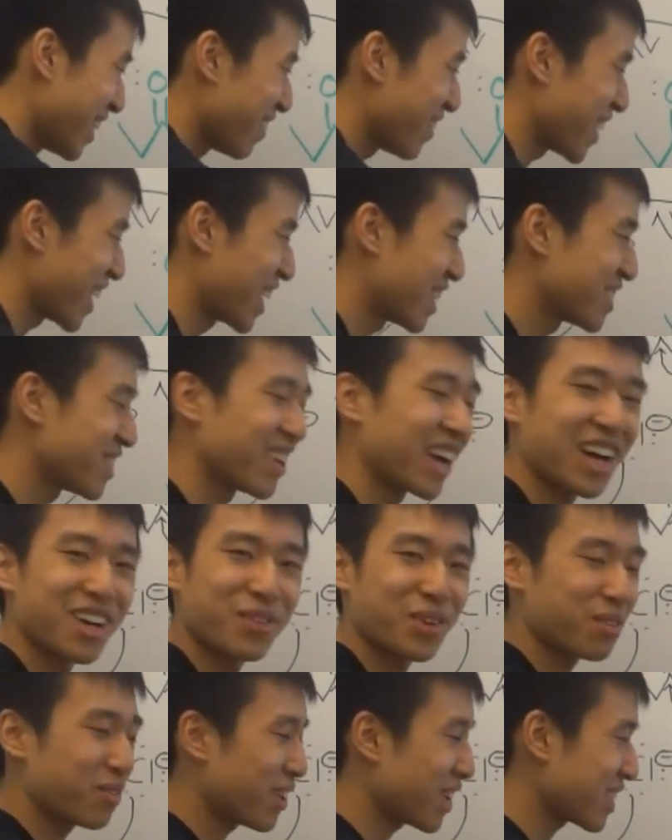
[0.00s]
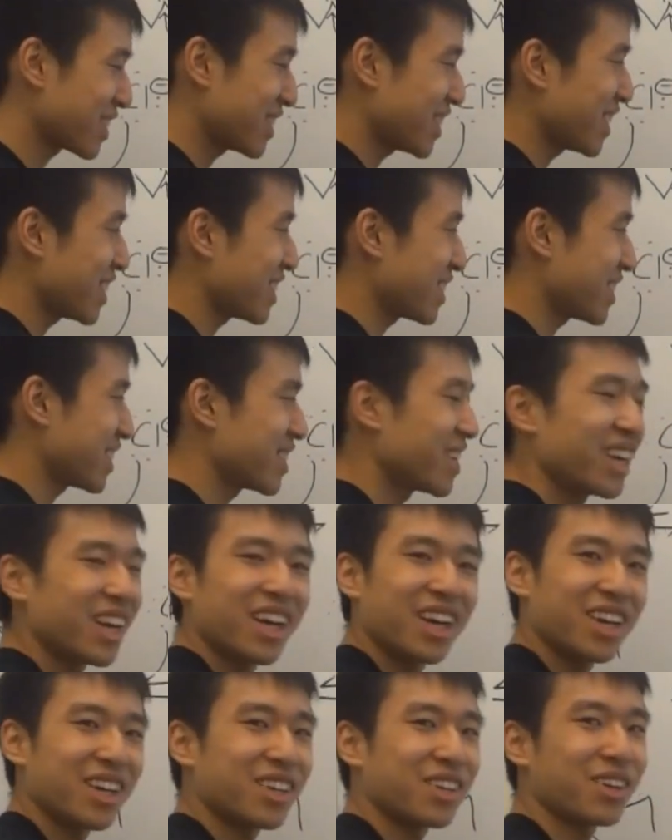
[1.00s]
But yeah, so how do we fix this?
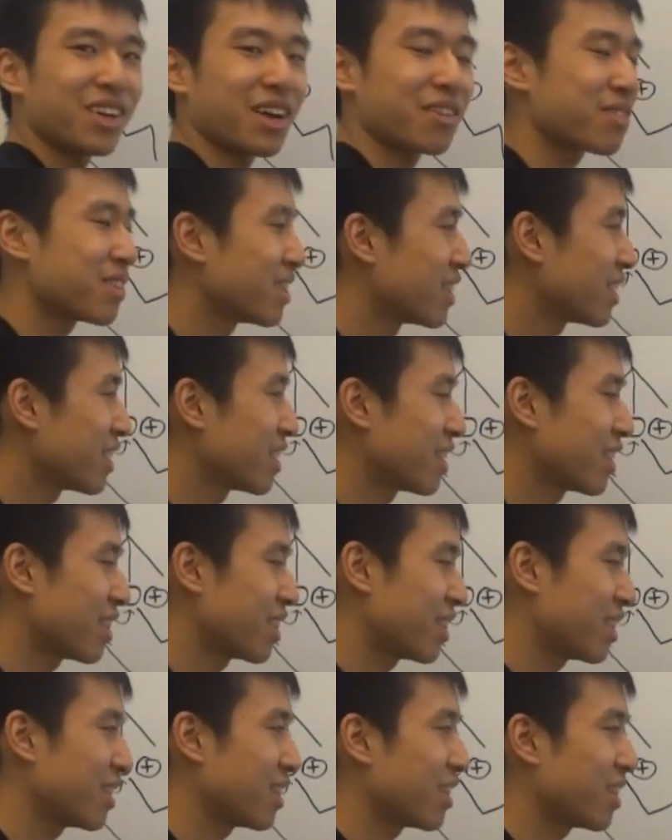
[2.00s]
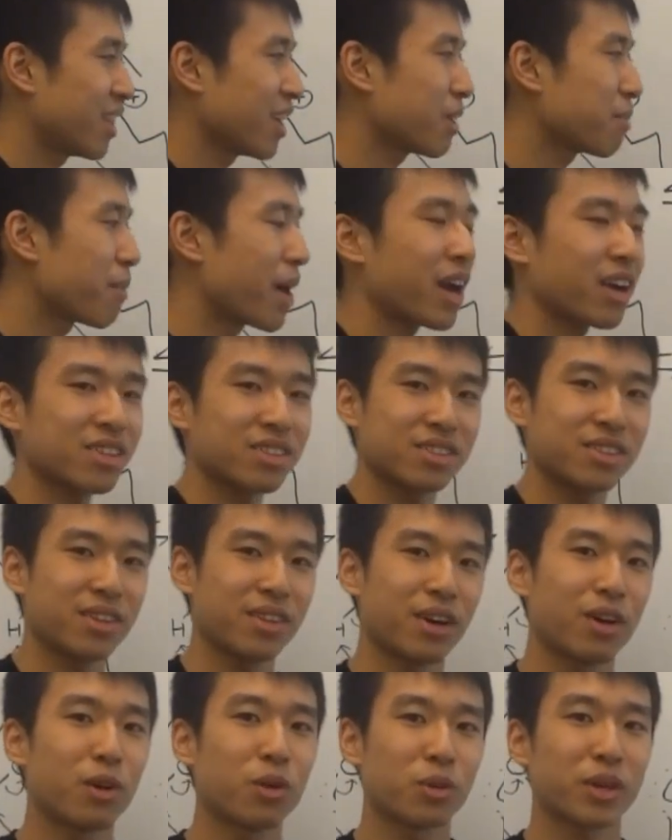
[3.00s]
You have to think back to
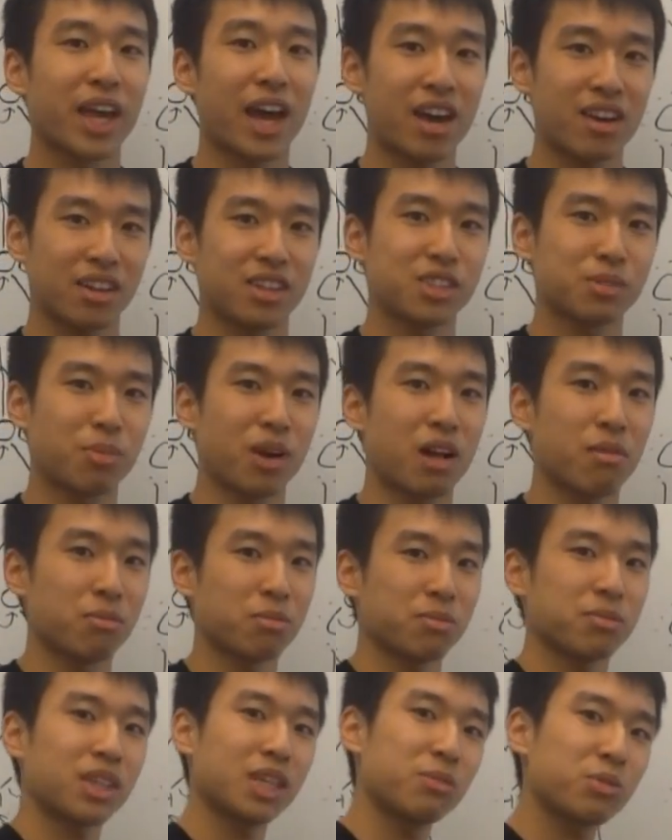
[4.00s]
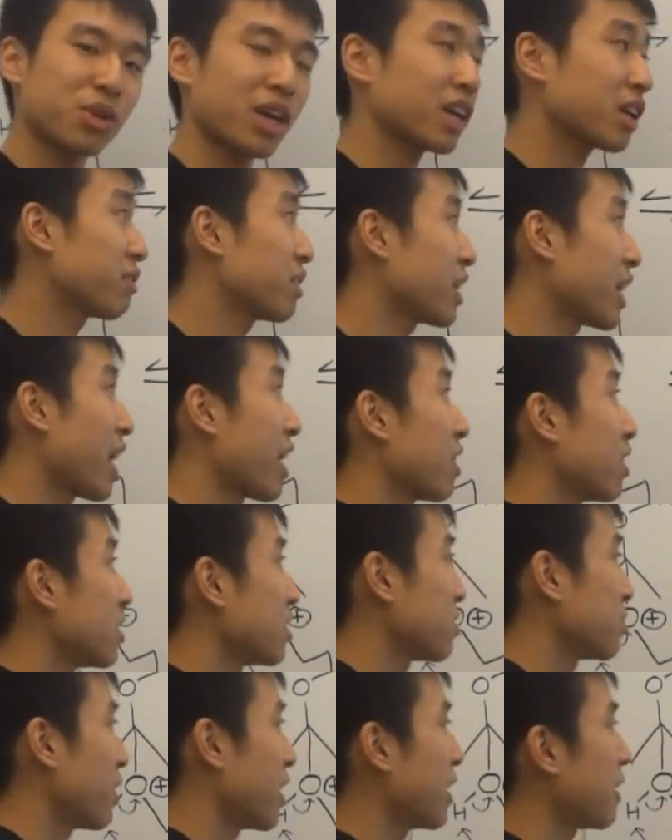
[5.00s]
the whole catalyst problem. Keep track of your
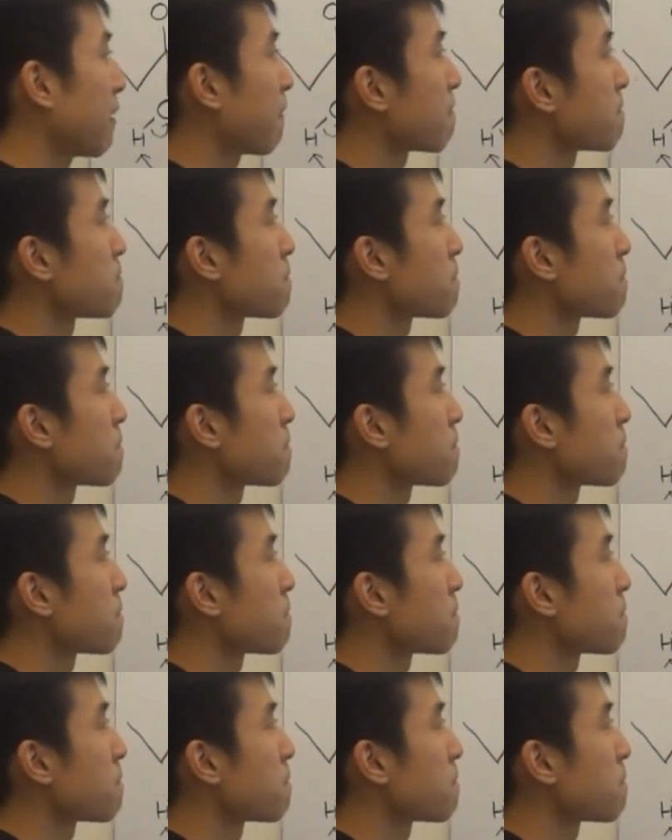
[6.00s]
catalyst, right?